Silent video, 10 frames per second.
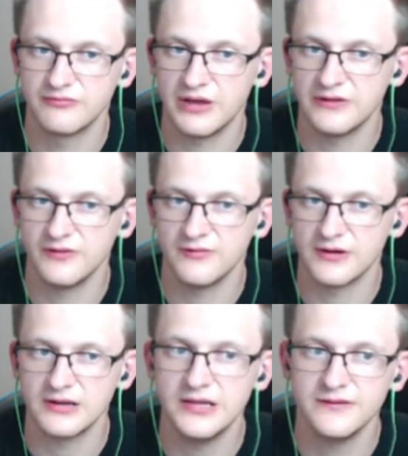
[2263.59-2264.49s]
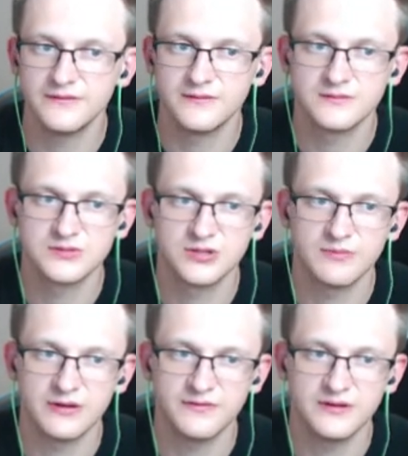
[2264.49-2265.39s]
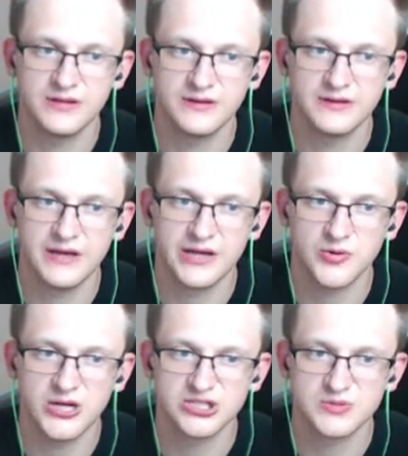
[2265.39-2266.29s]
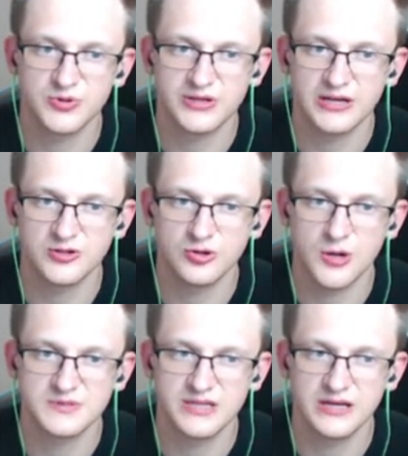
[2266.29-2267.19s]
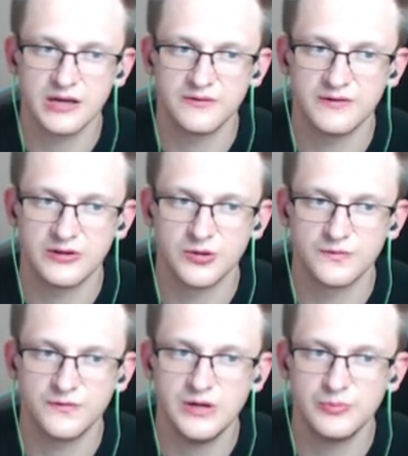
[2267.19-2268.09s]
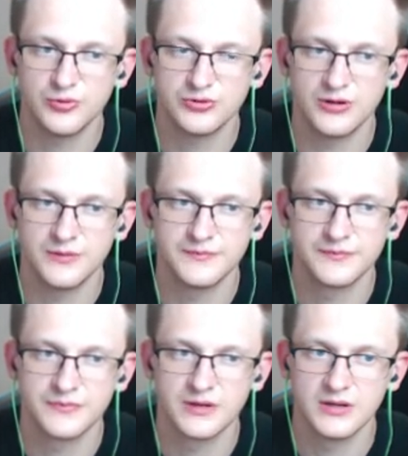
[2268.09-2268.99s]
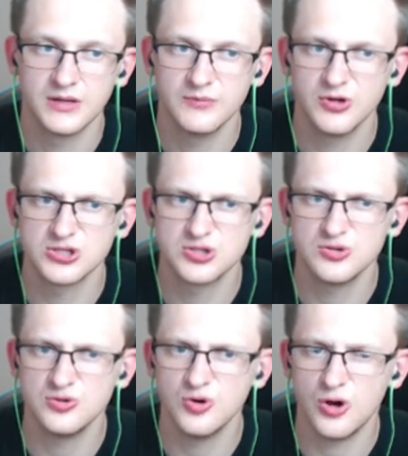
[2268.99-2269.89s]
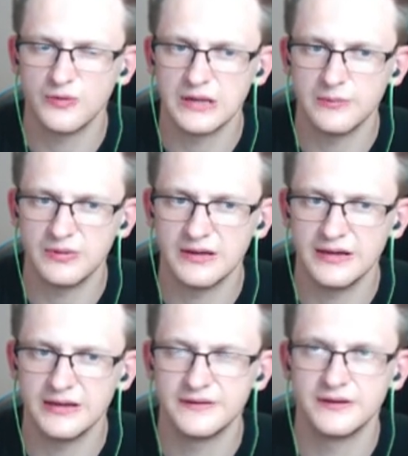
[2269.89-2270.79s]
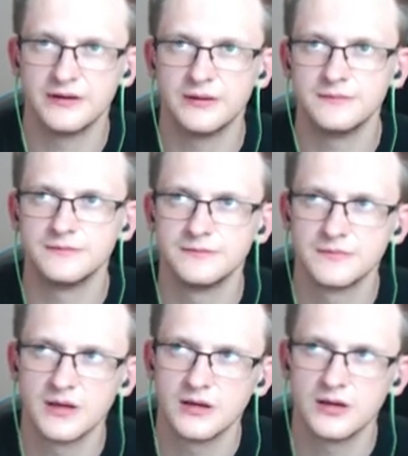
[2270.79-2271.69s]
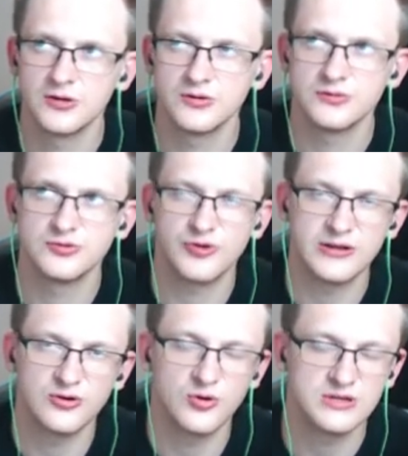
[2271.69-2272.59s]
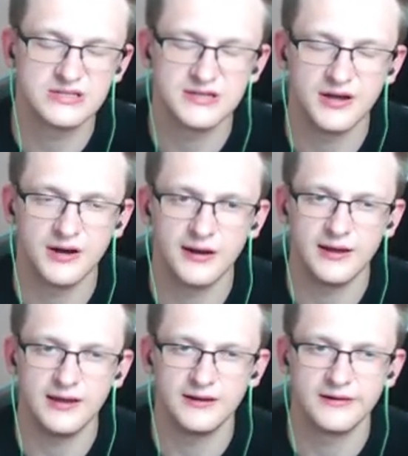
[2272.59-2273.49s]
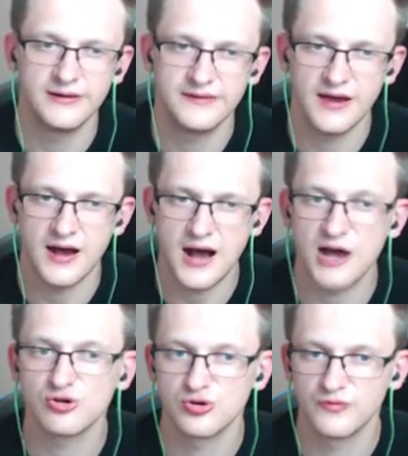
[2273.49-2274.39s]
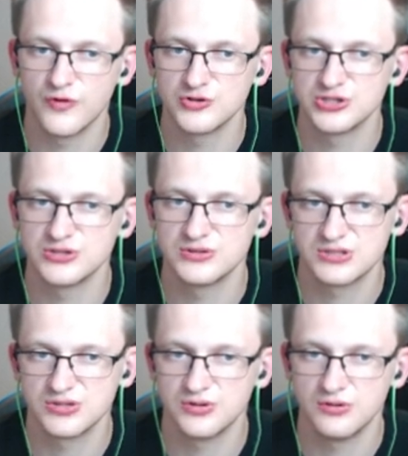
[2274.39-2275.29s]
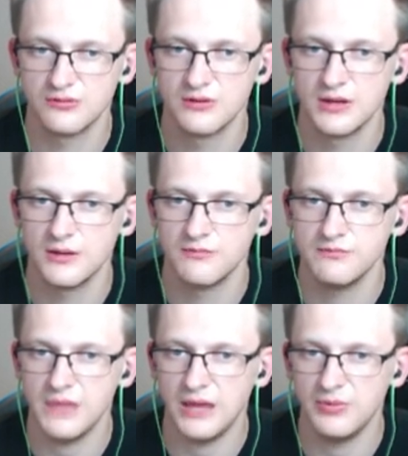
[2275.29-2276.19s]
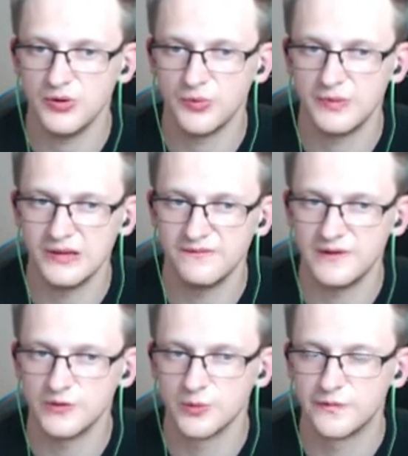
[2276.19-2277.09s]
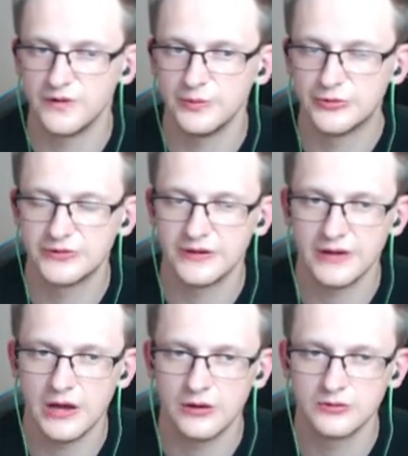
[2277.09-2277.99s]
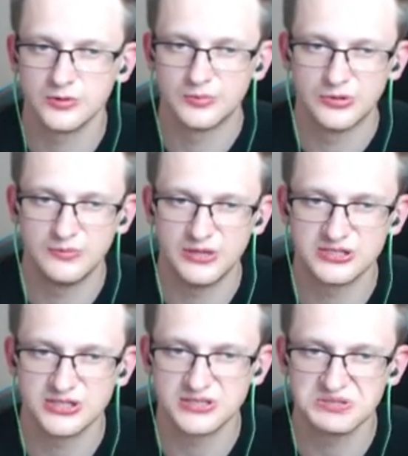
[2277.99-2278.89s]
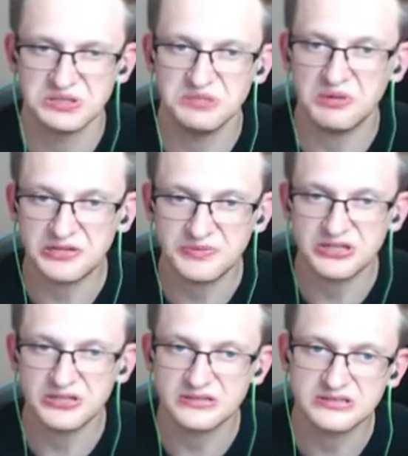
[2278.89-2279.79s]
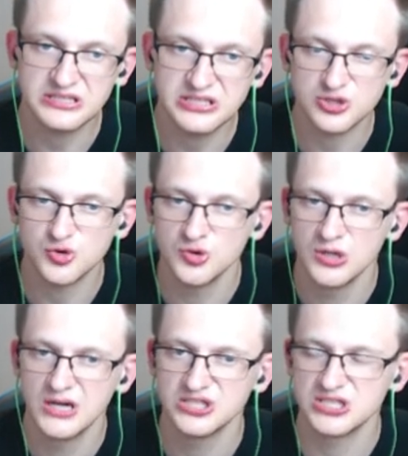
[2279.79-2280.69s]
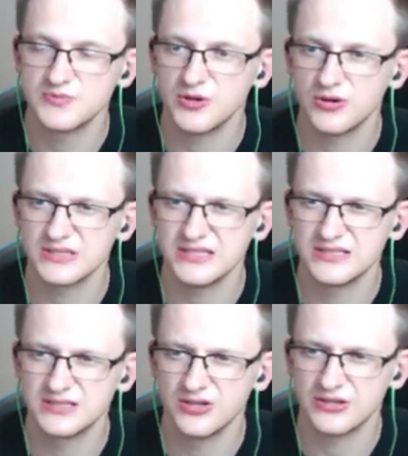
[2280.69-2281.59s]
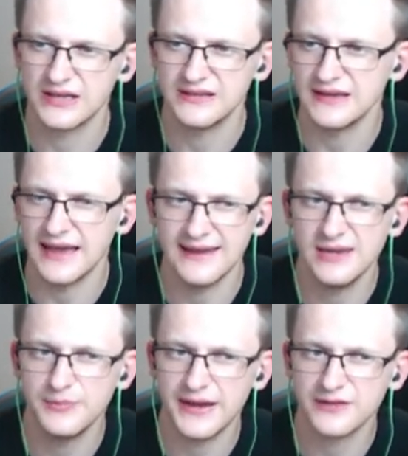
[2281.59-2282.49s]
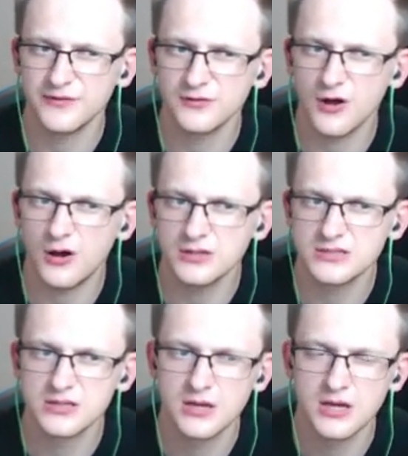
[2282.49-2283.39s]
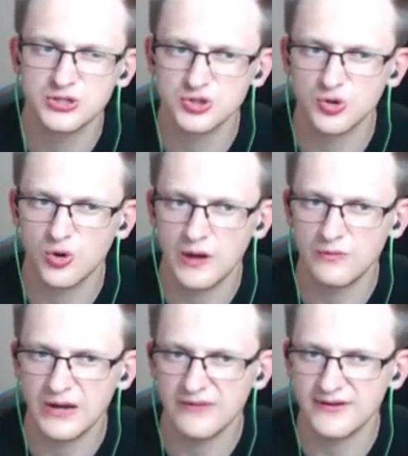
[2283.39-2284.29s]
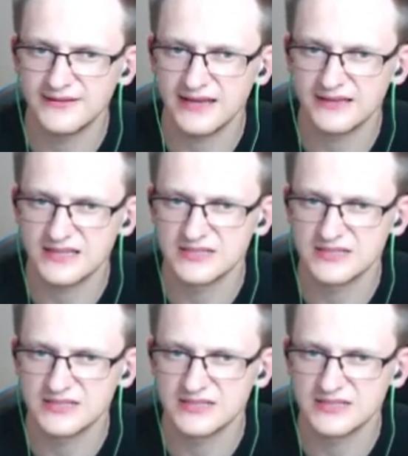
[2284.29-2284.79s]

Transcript: Edwin Van Cleef, so it might fit in the deck. Righteous Protector, Corpsetaker and Phantom Freebooter. Because you already played um, Dread Corsair in the aggro version, so maybe you play Phantom Freebooter now to pull patches. It might be tier two just because it's not getting any impactful cards. So, and whenever a deck doesn't